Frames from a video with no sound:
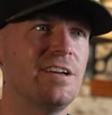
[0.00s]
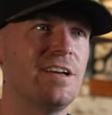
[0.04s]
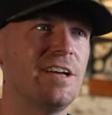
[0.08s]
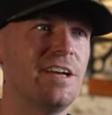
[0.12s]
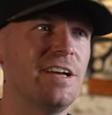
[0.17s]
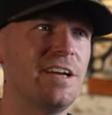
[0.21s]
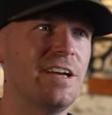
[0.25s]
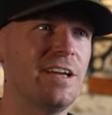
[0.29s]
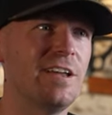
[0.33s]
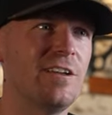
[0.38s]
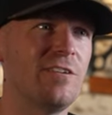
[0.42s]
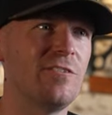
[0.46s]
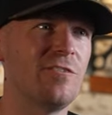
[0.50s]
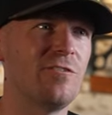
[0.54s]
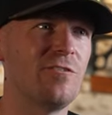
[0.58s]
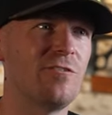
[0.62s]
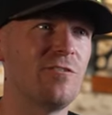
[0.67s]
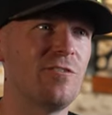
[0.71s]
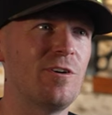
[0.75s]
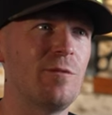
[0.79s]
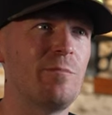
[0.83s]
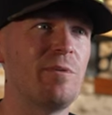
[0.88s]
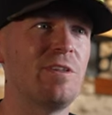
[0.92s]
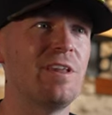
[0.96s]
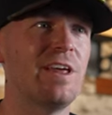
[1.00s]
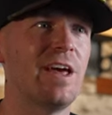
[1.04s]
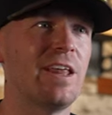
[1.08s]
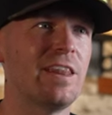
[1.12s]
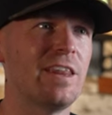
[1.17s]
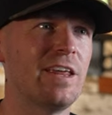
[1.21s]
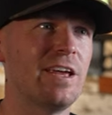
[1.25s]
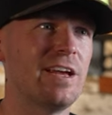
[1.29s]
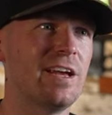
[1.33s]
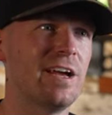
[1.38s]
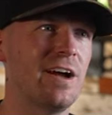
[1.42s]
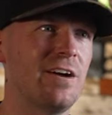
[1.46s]
and ripping that
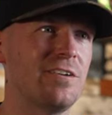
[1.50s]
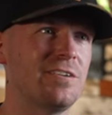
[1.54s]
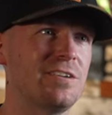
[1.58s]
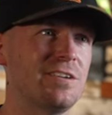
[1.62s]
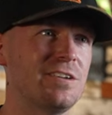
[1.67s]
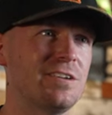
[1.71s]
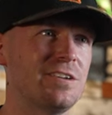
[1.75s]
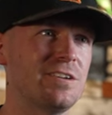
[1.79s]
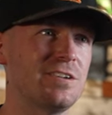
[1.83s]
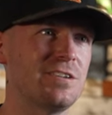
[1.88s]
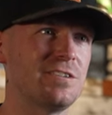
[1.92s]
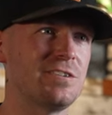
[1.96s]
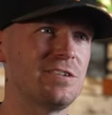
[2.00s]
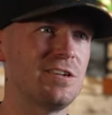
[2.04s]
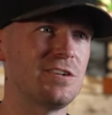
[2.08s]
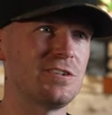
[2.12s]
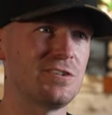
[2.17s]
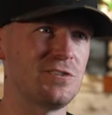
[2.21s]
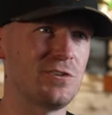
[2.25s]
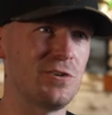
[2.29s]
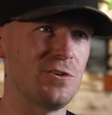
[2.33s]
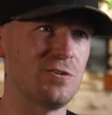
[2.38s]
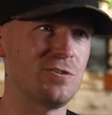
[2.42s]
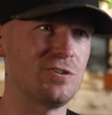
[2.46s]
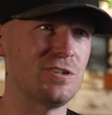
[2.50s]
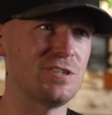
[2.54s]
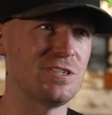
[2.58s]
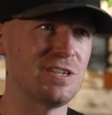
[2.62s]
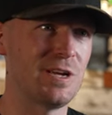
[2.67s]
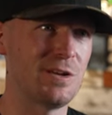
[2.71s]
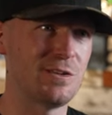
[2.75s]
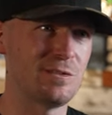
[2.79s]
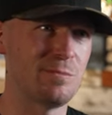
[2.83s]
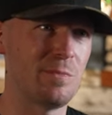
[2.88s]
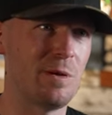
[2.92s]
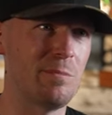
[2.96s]
thing out to Sturgis.
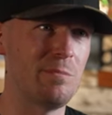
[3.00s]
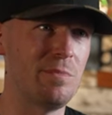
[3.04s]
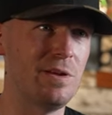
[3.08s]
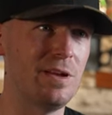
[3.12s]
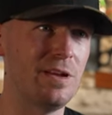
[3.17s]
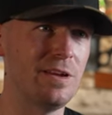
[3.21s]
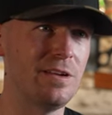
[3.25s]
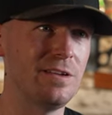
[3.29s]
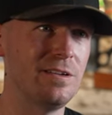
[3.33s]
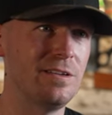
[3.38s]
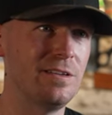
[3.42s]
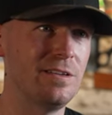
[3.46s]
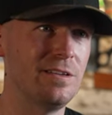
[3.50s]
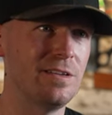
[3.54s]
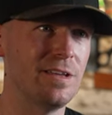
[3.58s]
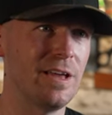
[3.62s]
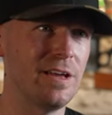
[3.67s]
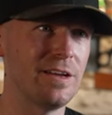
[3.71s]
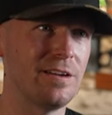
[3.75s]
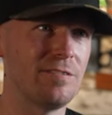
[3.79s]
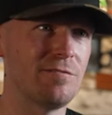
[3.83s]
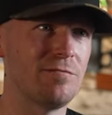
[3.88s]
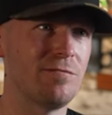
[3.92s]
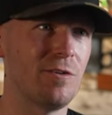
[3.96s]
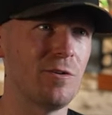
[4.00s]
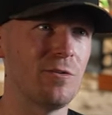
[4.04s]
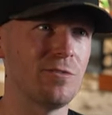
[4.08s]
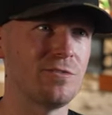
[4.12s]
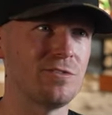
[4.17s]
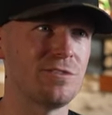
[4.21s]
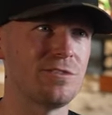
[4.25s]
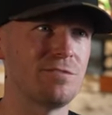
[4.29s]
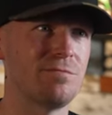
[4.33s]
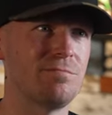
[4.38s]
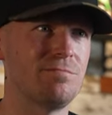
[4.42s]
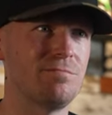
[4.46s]
That was my big, like,
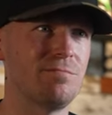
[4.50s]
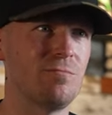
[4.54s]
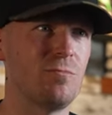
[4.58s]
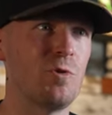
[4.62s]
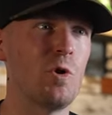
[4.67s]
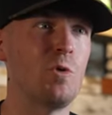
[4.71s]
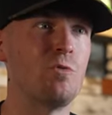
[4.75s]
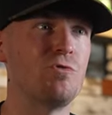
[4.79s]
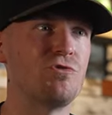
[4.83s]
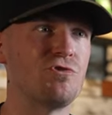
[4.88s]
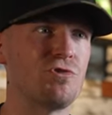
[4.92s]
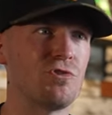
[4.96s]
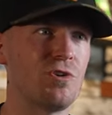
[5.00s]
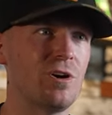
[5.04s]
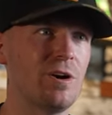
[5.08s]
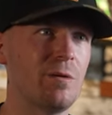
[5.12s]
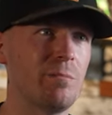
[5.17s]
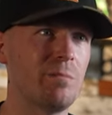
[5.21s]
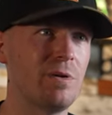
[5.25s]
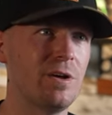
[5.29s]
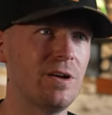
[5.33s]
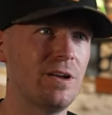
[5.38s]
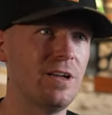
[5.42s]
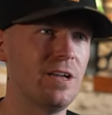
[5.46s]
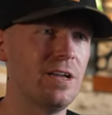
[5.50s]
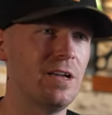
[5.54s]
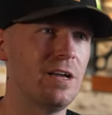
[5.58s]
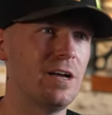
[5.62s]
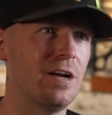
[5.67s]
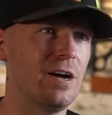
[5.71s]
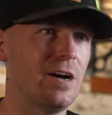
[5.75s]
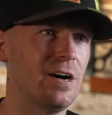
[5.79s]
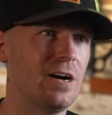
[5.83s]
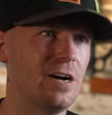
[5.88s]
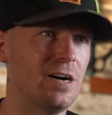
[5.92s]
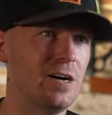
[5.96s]
first road trip.
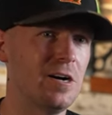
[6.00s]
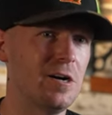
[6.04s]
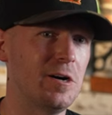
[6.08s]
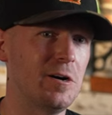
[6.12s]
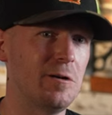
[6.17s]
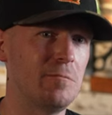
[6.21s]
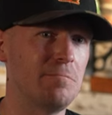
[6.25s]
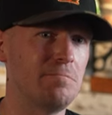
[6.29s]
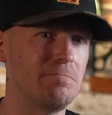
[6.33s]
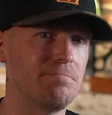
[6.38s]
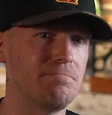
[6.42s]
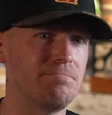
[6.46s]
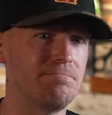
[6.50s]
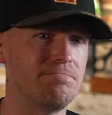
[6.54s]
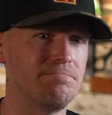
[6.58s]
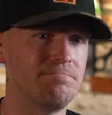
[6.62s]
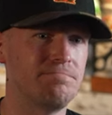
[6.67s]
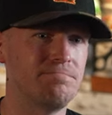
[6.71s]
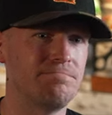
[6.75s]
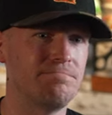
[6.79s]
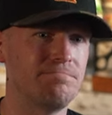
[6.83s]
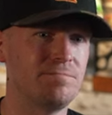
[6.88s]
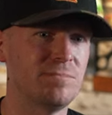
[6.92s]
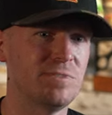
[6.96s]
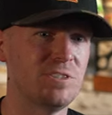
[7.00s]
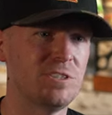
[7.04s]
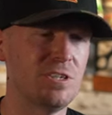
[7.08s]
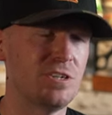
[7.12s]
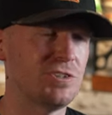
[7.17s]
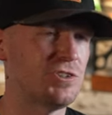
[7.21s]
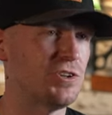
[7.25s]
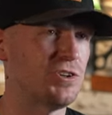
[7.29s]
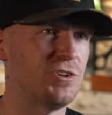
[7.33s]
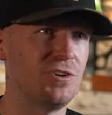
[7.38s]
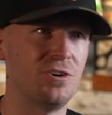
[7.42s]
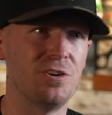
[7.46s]

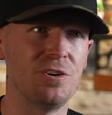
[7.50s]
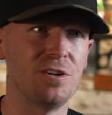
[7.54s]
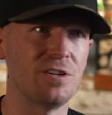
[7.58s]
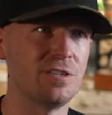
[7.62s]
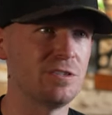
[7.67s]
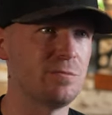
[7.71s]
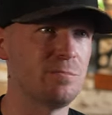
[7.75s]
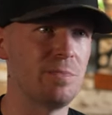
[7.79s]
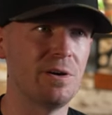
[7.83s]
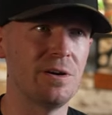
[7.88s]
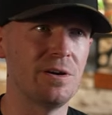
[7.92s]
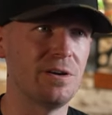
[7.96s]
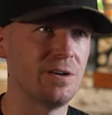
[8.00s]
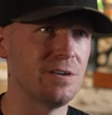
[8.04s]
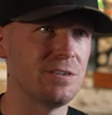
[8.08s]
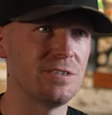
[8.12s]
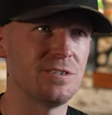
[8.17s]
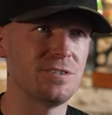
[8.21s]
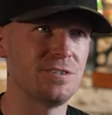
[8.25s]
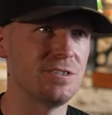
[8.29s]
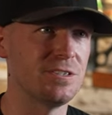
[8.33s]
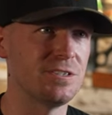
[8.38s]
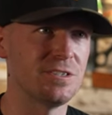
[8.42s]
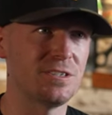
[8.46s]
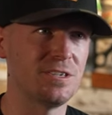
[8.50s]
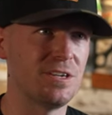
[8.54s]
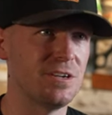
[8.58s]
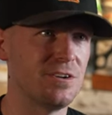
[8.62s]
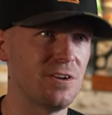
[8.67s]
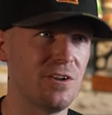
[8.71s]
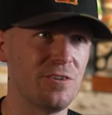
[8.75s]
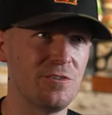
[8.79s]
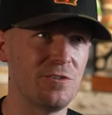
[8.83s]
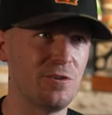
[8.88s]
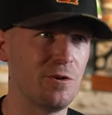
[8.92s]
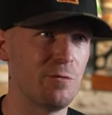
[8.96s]
Such a good experience, just getting
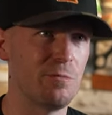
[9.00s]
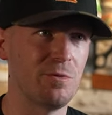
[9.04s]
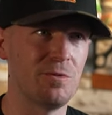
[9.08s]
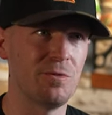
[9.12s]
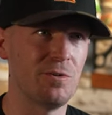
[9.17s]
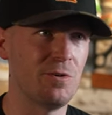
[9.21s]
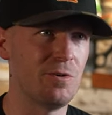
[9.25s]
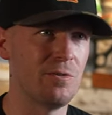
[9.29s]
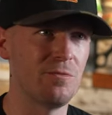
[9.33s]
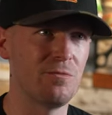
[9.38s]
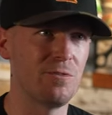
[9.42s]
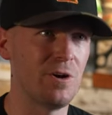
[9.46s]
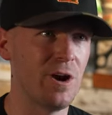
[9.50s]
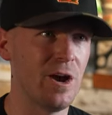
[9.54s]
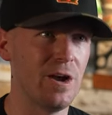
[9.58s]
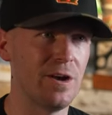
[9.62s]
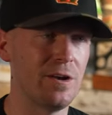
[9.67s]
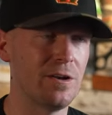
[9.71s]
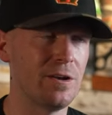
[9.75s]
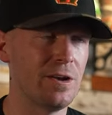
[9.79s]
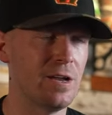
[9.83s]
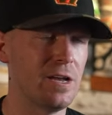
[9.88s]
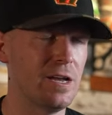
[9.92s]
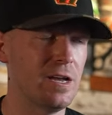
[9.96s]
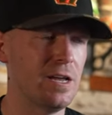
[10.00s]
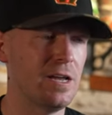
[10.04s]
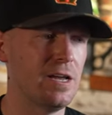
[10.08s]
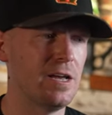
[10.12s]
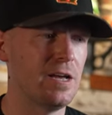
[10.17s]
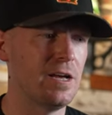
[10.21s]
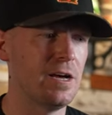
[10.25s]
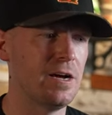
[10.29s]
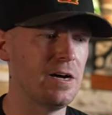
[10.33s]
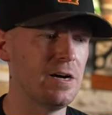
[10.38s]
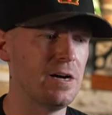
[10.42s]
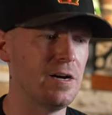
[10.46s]
on the open road and riding.
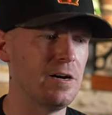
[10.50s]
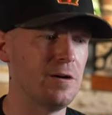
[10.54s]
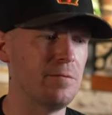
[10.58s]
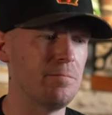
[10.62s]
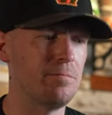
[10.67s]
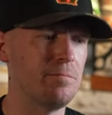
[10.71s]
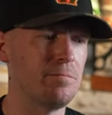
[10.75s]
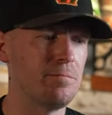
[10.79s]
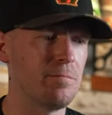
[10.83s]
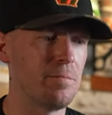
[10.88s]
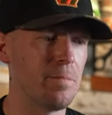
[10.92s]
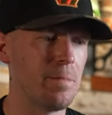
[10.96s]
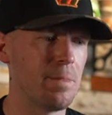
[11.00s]
But